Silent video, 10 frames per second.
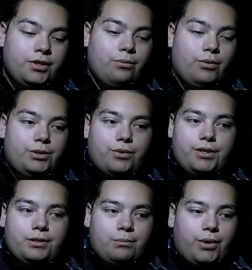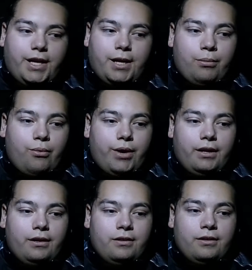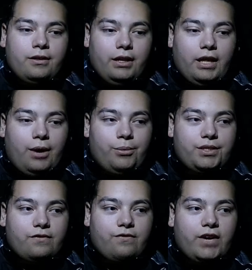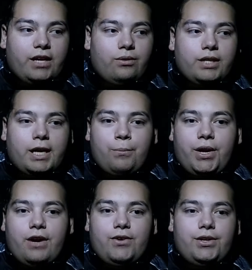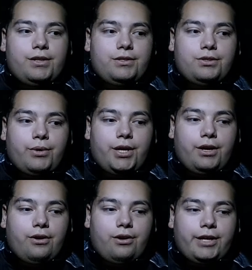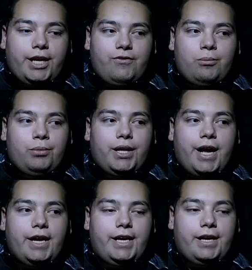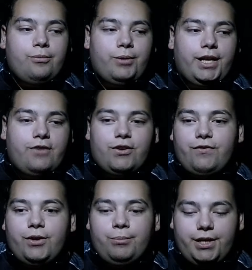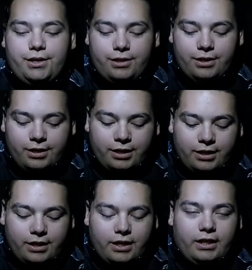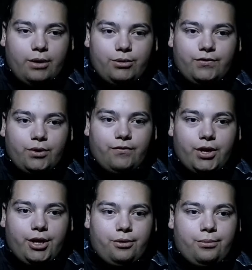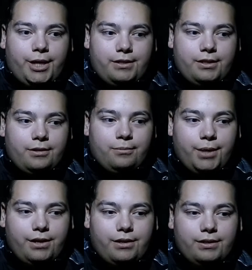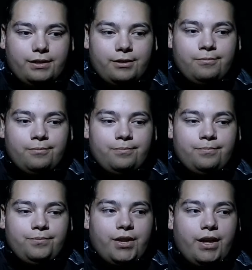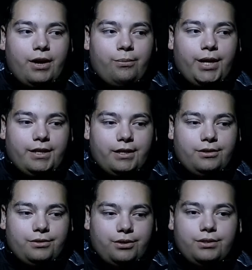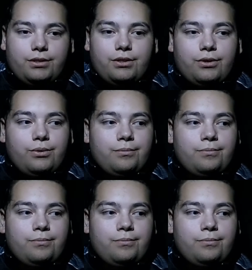which was the breaking point. That was the final time we ever did a story arc, even planning it. We never filmed it. And that was for a very good reason, because had we done so,